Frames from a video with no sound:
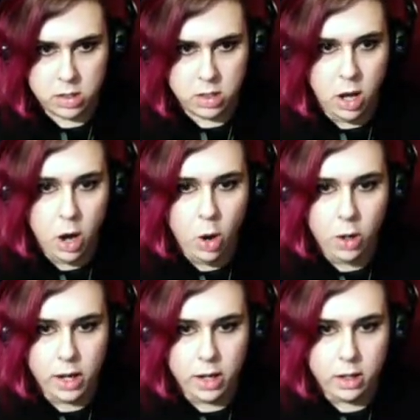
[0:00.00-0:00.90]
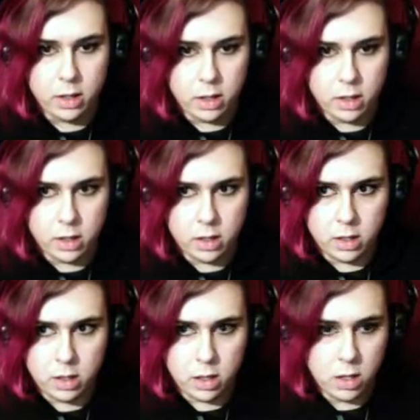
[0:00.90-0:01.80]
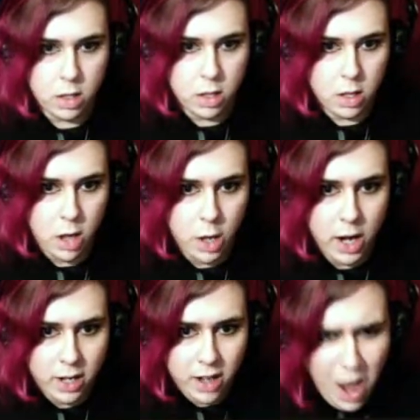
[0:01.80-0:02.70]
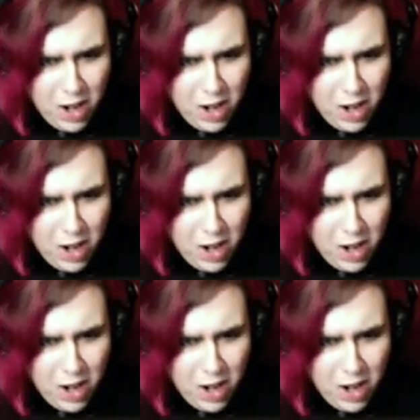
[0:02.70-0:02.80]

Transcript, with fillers: Oh, okay. Oh god, oh